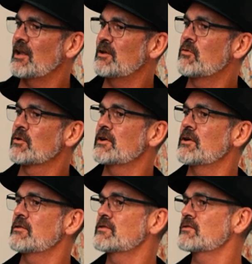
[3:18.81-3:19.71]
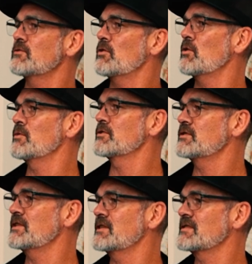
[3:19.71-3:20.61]
And in Bordeaux, it's
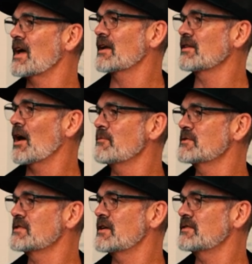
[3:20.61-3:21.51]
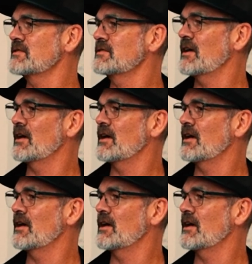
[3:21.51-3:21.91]
almost the exact opposite,